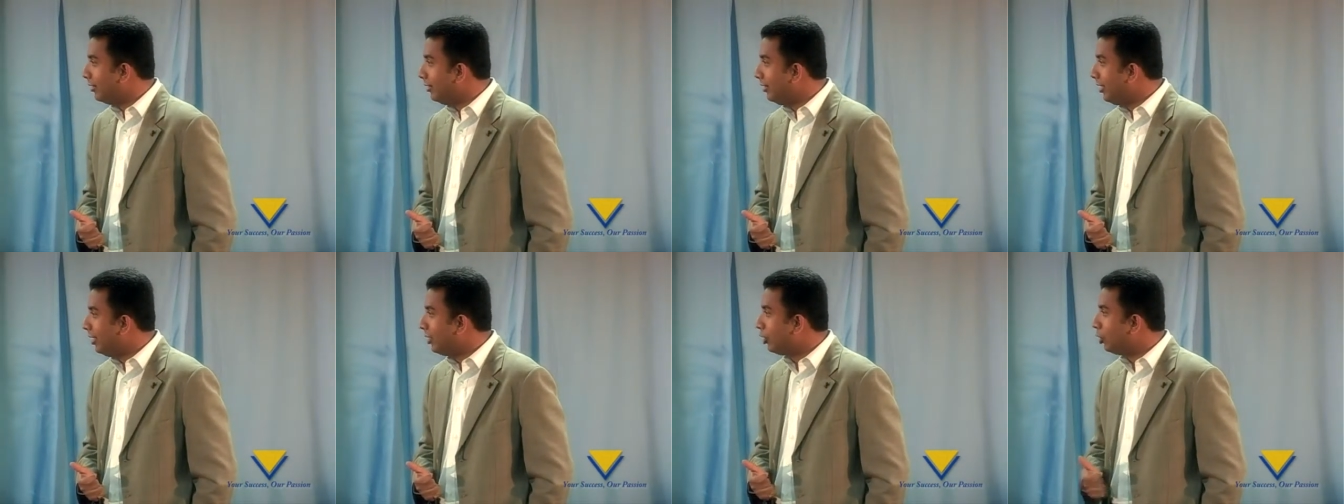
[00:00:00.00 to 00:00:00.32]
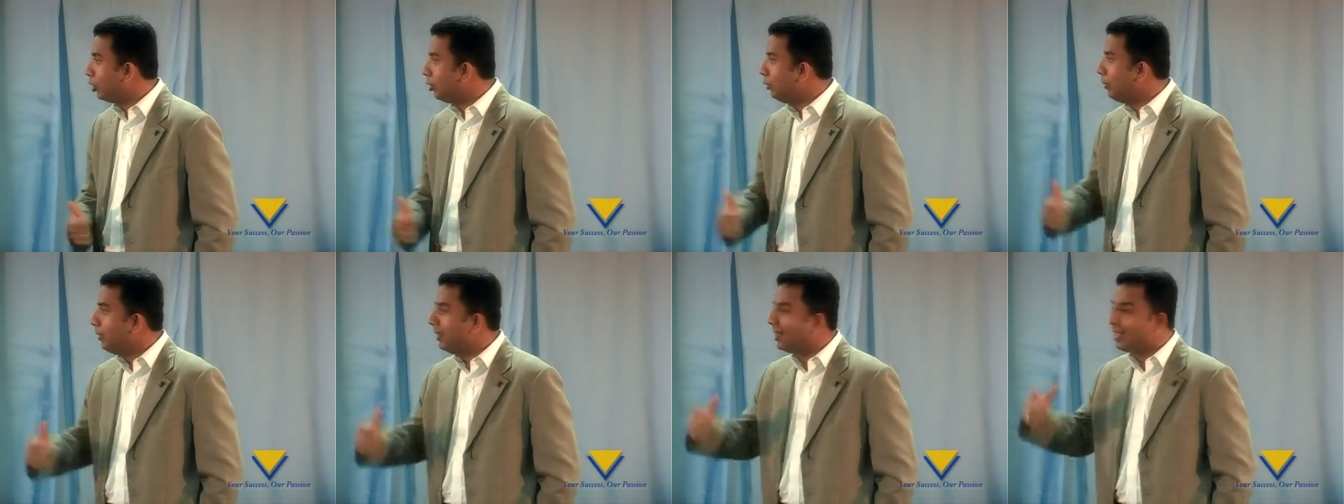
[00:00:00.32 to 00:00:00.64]
It
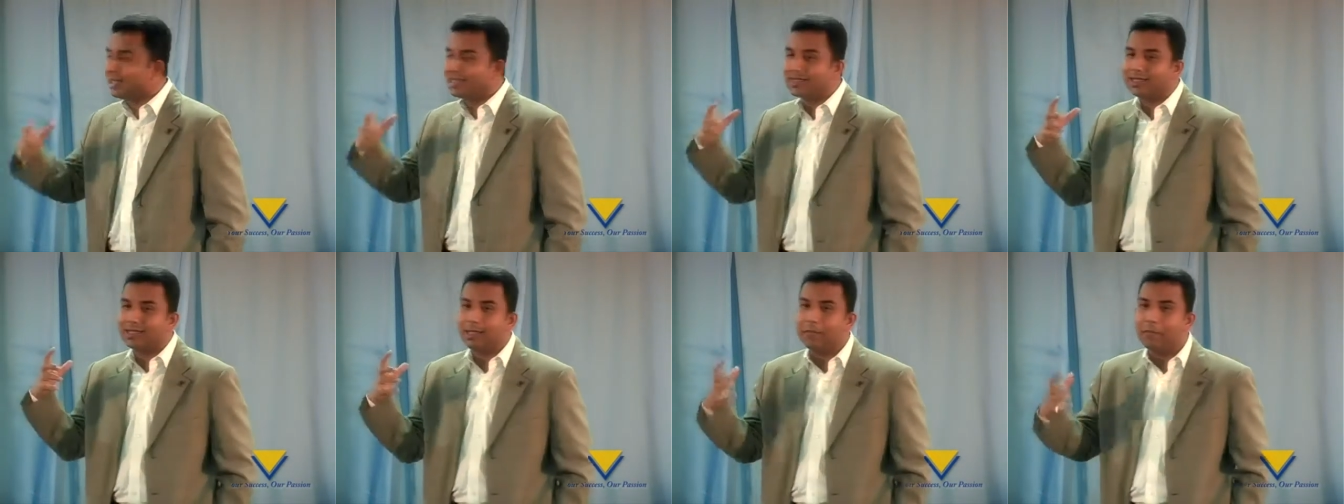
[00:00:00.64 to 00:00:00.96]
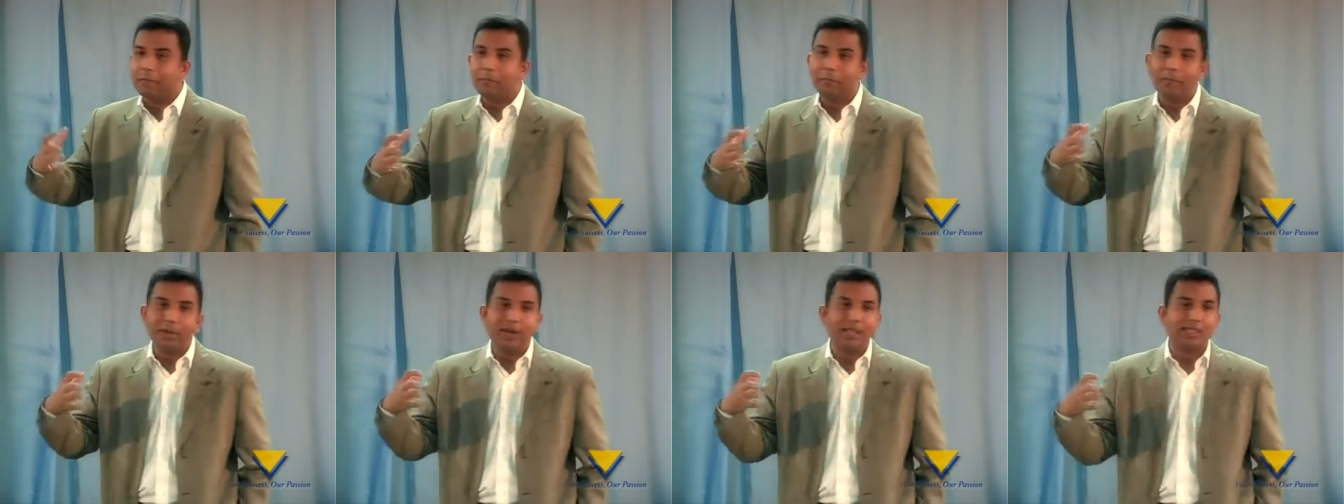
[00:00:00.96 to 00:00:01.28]
could be the
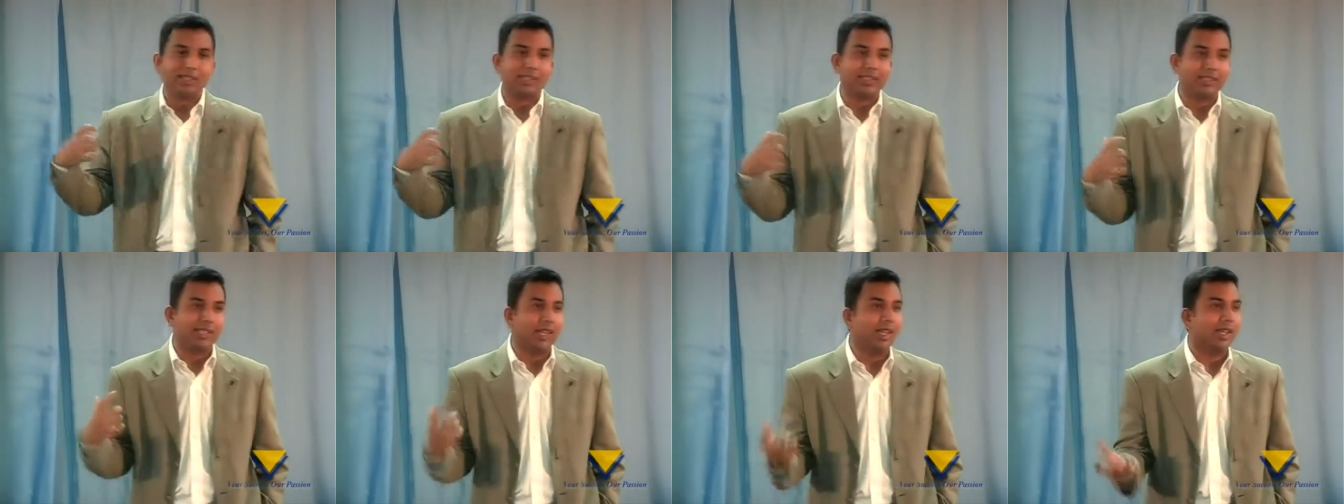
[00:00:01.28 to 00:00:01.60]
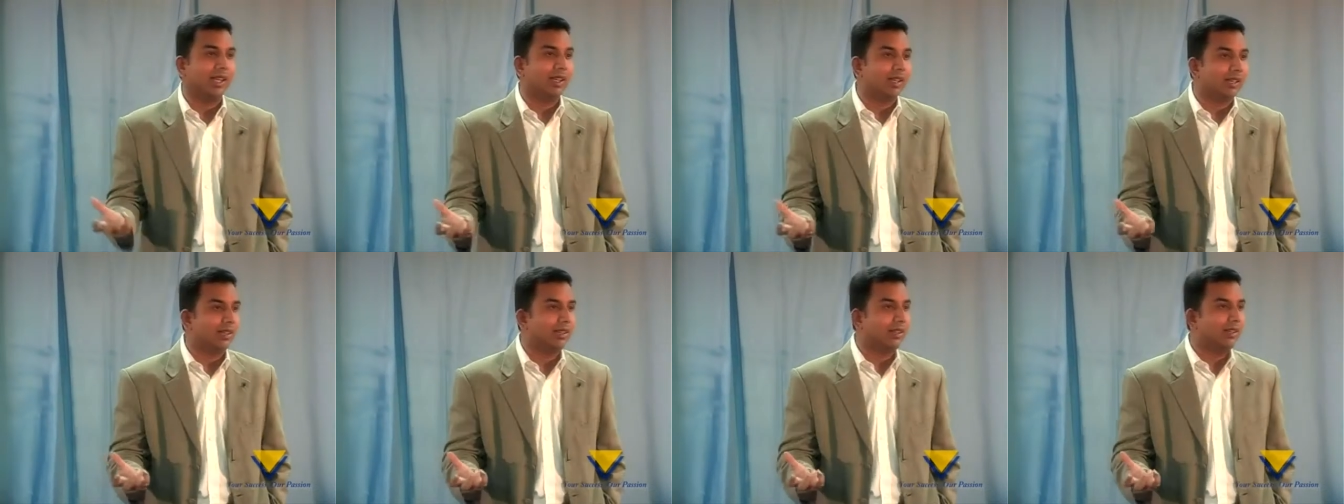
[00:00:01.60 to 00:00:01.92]
simplest
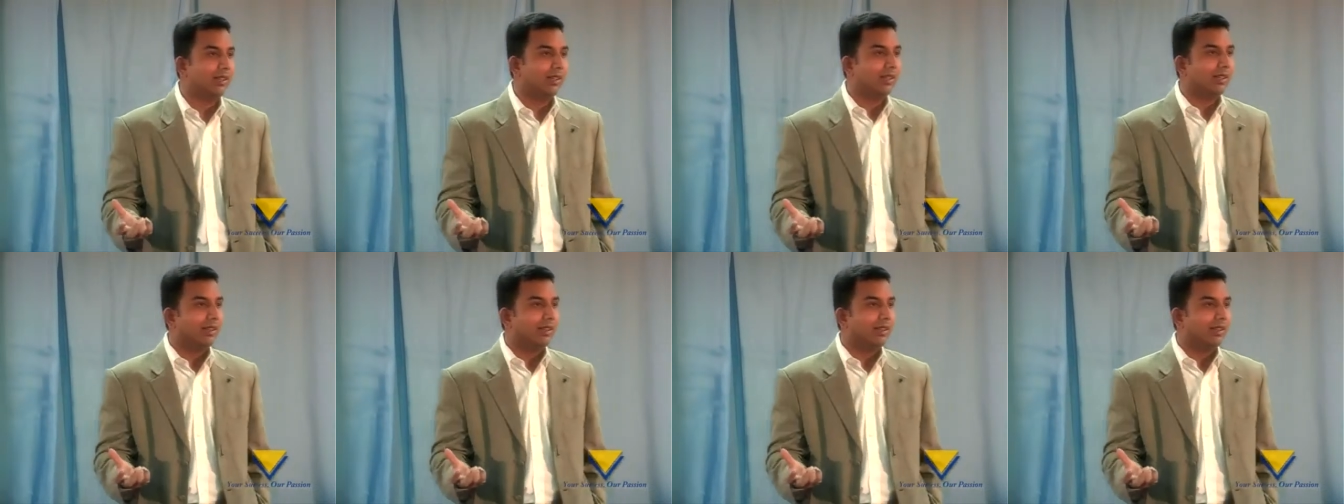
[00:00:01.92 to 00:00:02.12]
thing